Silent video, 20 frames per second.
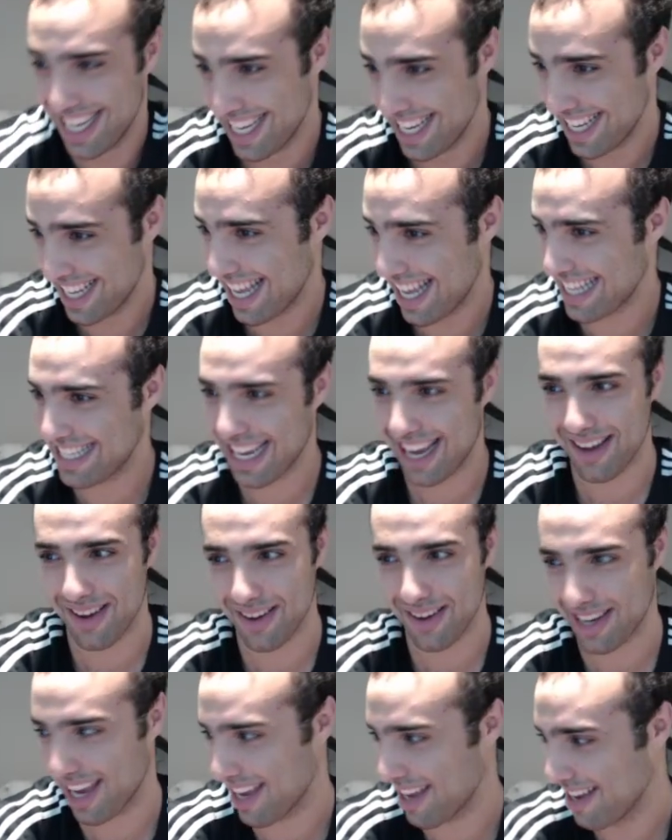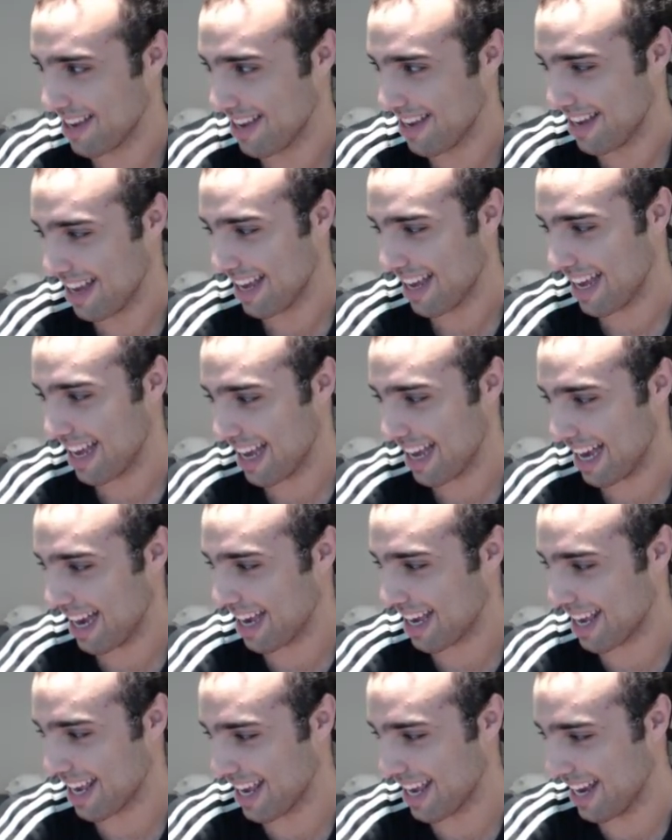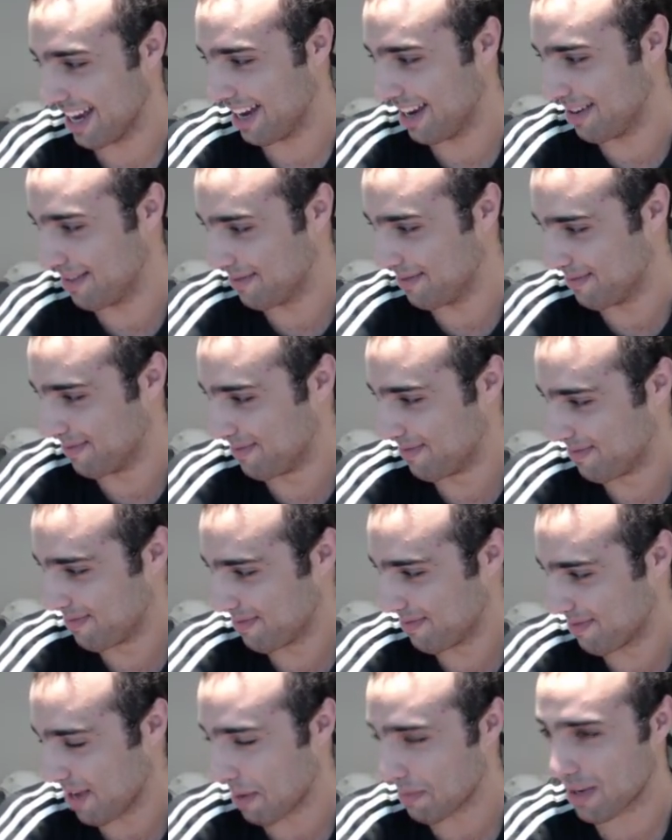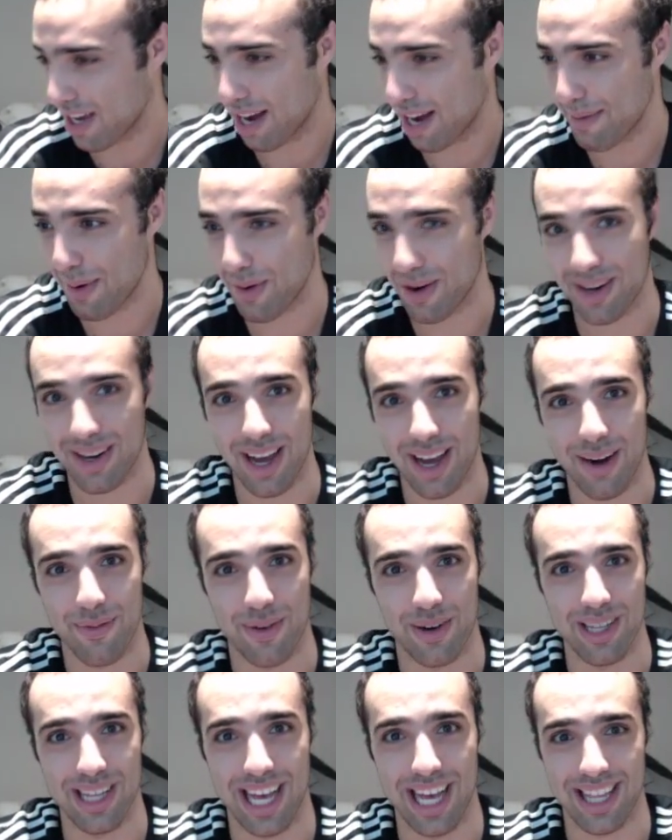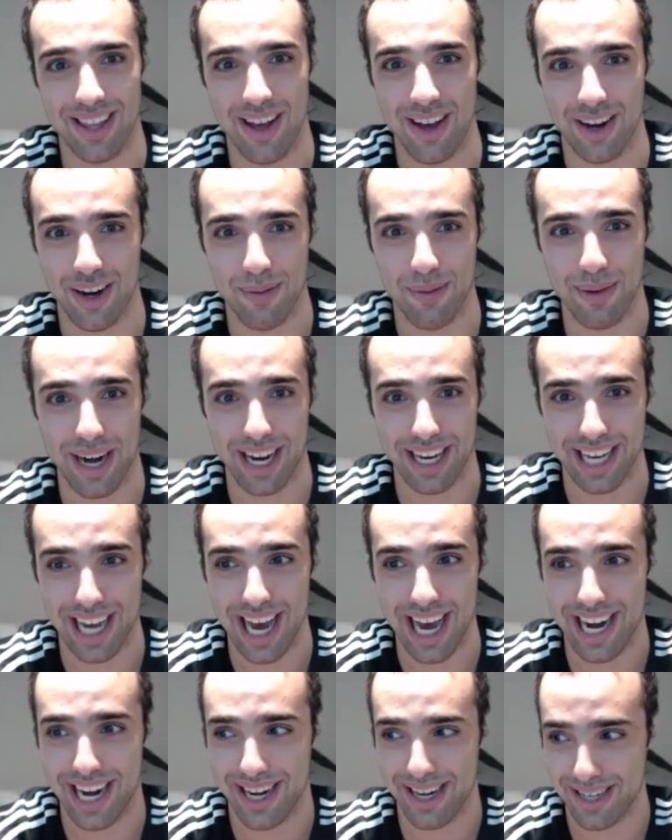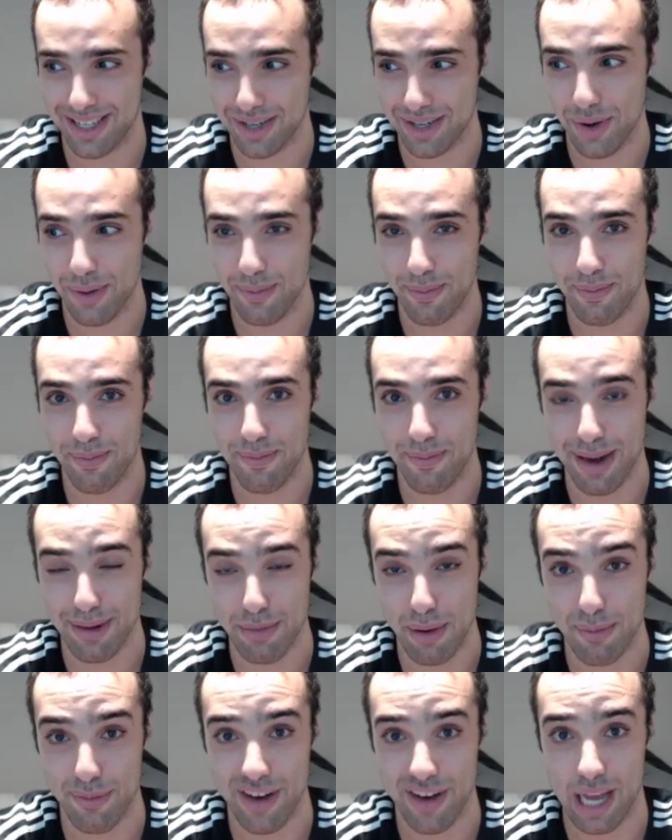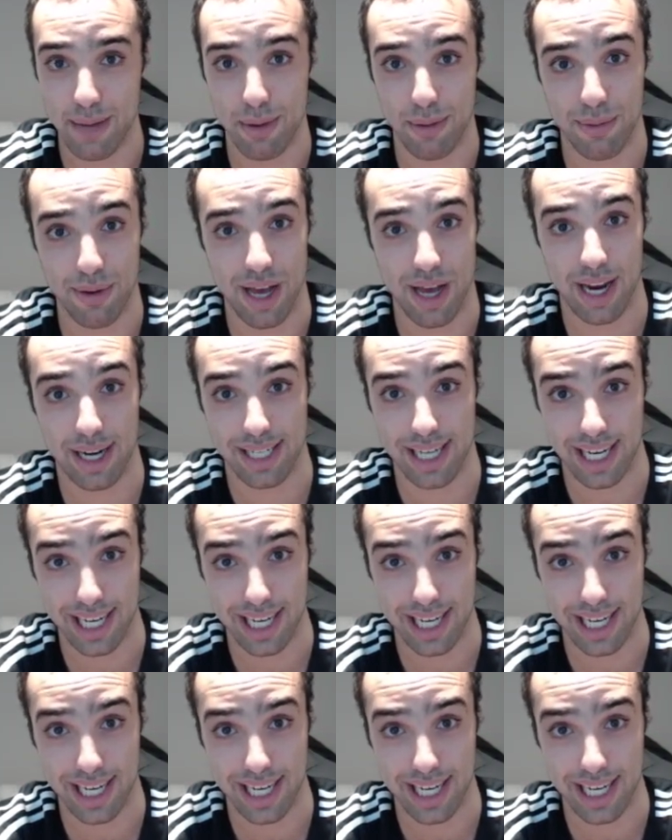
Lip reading: That sound okay. I'm gonna be working on it for a lot longer, but I got it to a minimum viable product.